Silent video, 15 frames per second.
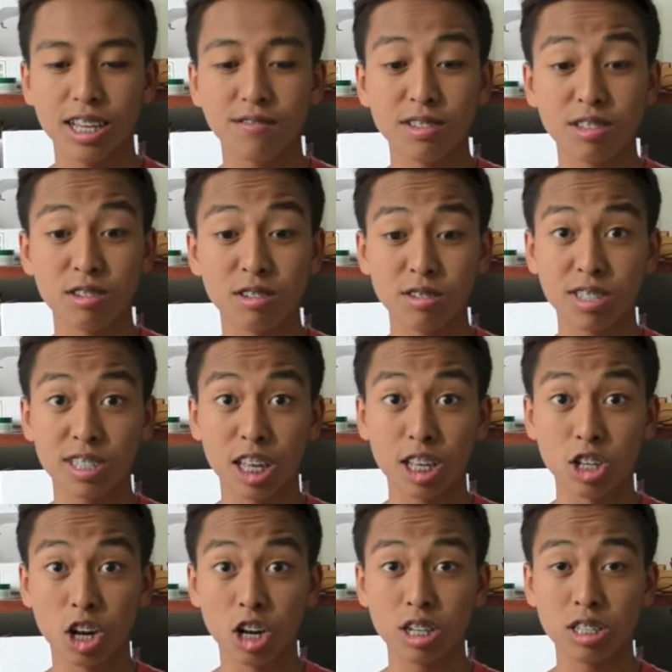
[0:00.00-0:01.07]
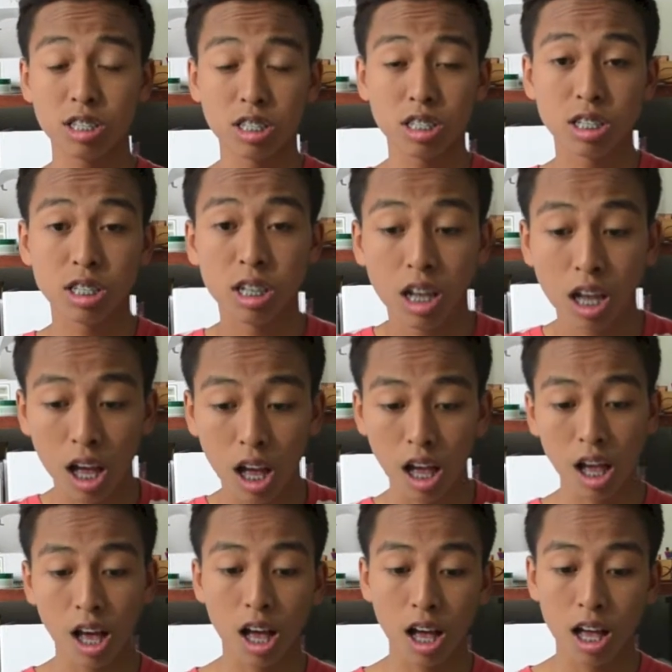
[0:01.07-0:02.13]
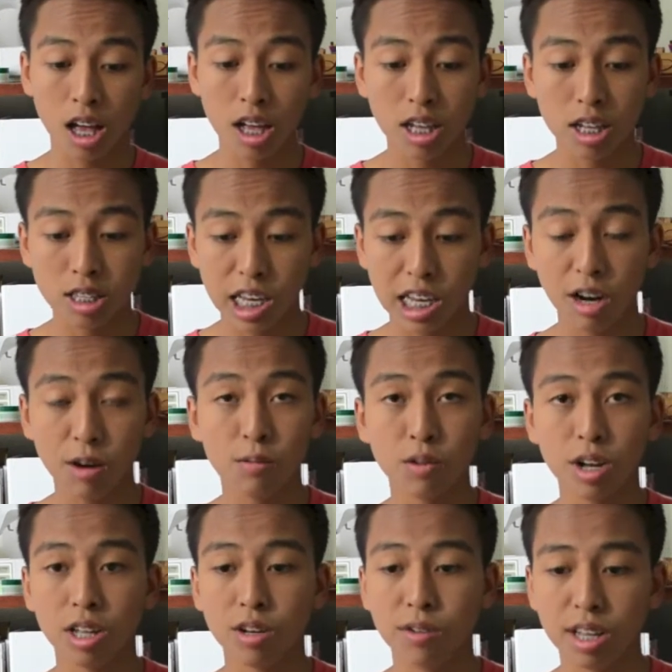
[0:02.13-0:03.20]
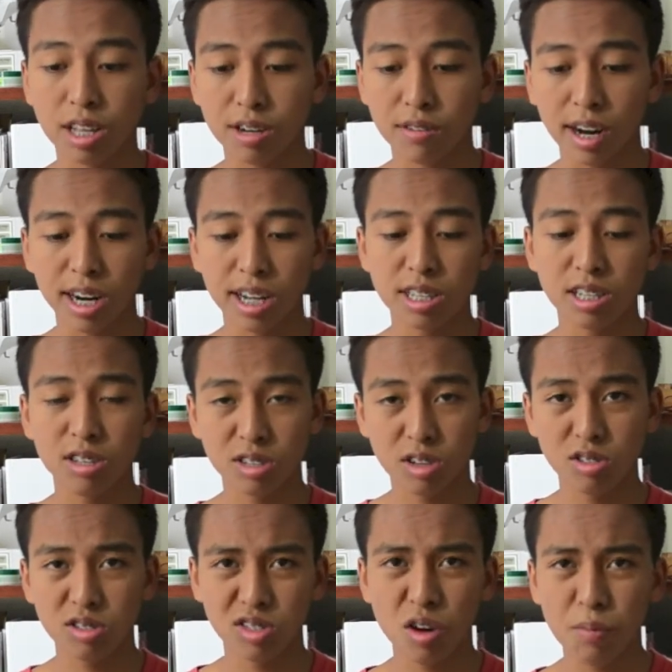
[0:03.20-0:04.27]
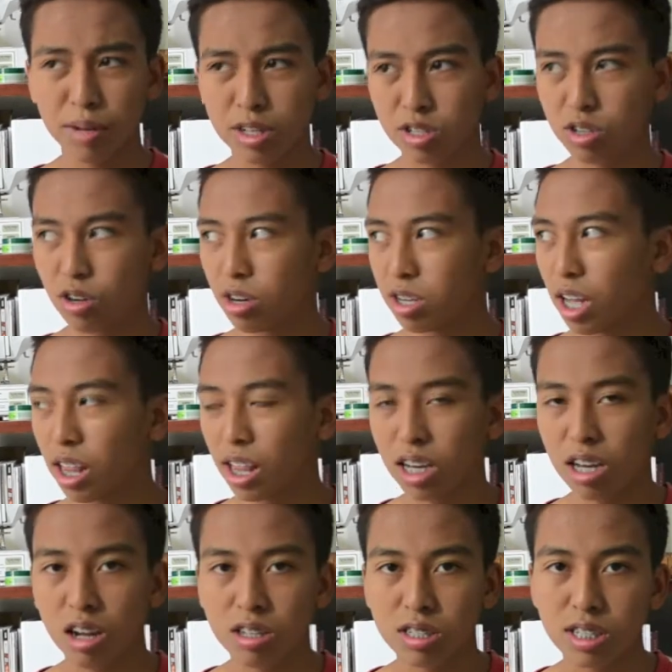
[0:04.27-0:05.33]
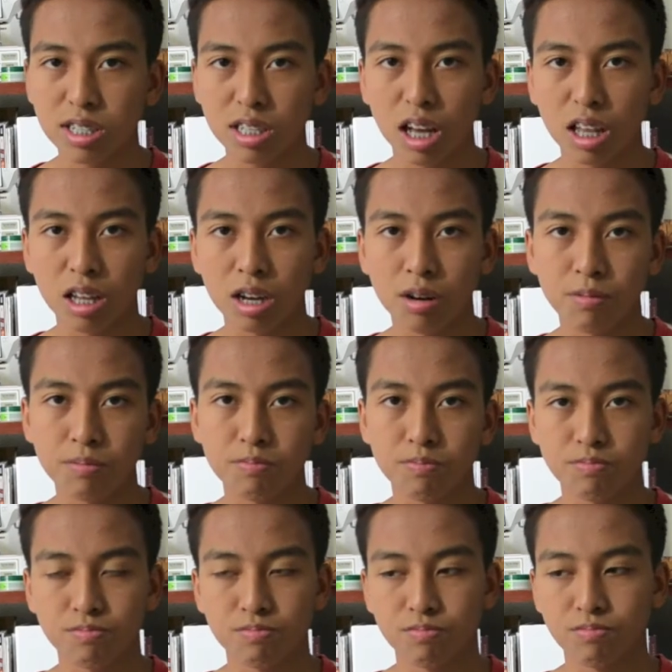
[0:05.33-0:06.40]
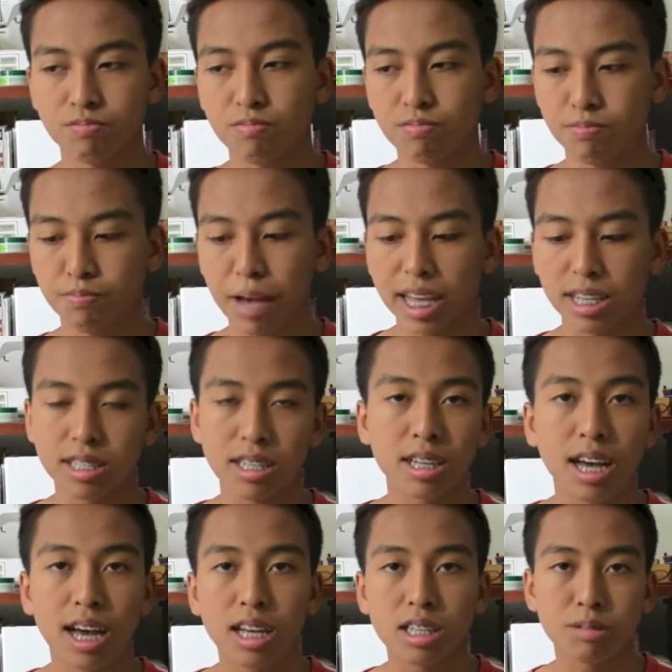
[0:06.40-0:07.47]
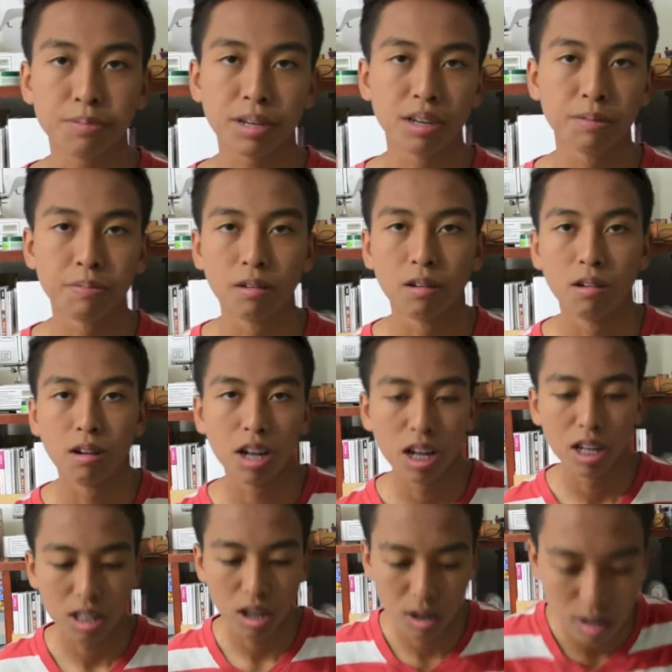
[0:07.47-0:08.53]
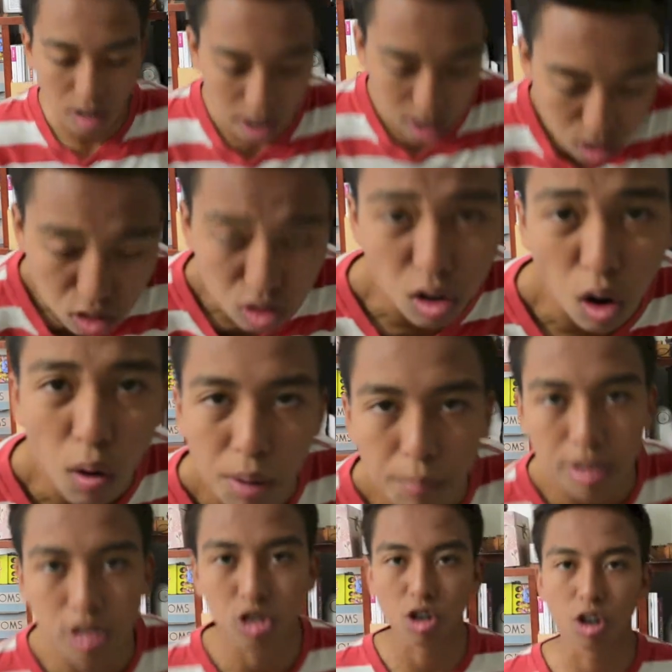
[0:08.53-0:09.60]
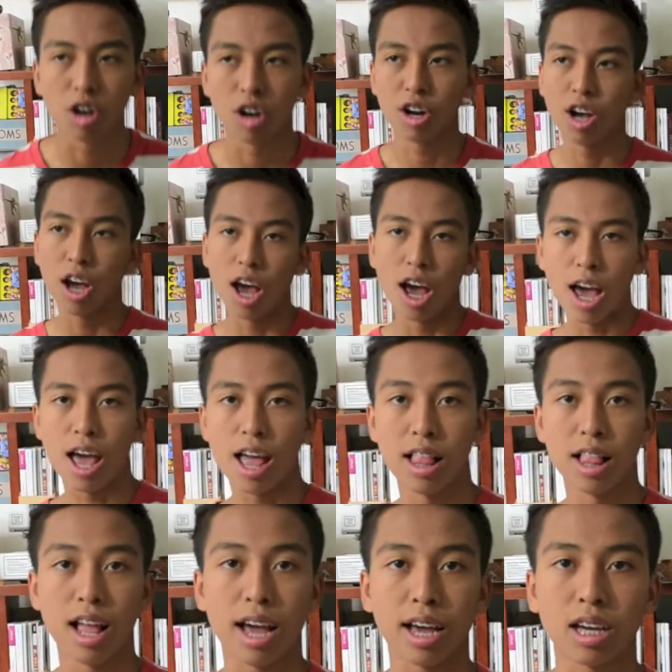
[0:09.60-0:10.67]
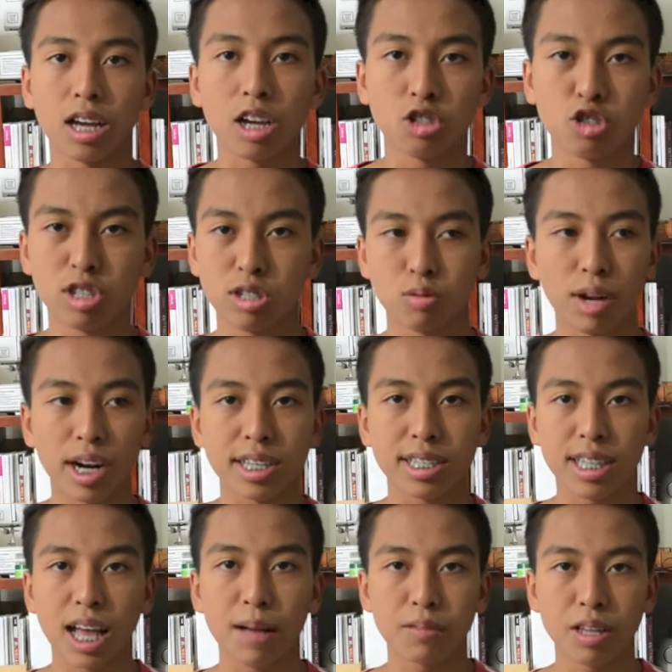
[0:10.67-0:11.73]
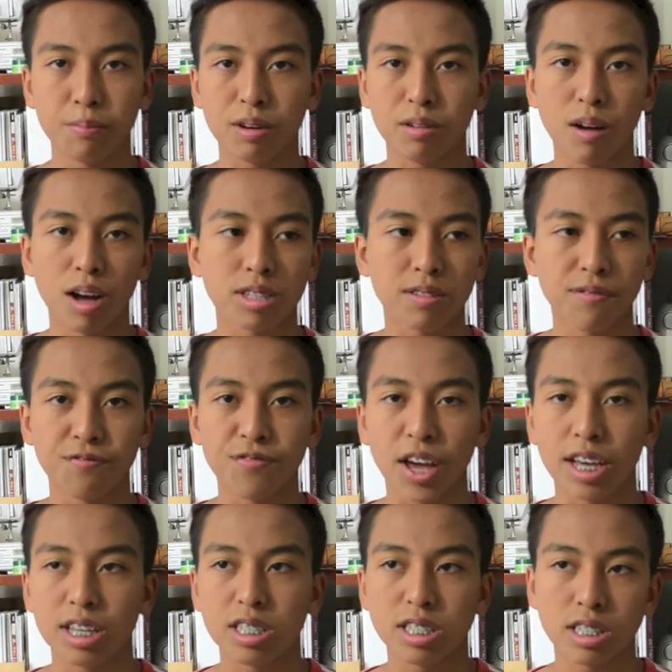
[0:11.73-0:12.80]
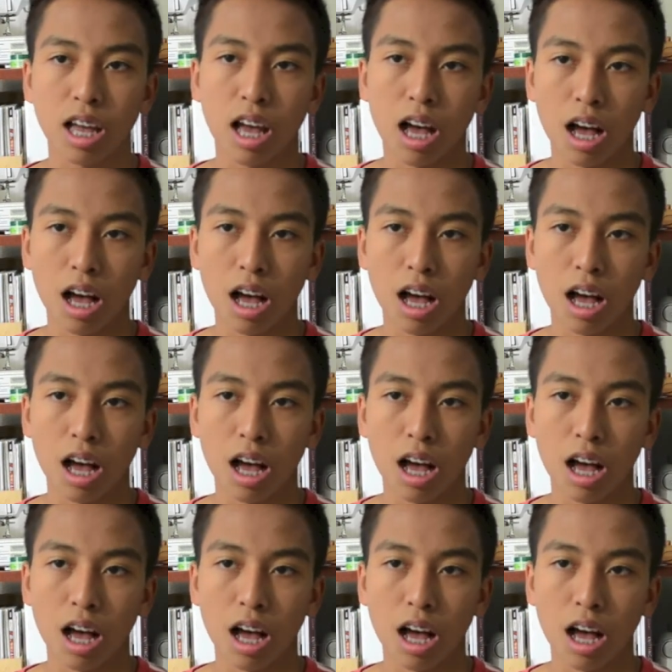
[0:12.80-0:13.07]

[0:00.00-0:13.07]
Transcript: even though they're seniors, they are really really great, and they're so mature, not like all these other basic ass people that are like so immature and like you just want to slap them across the face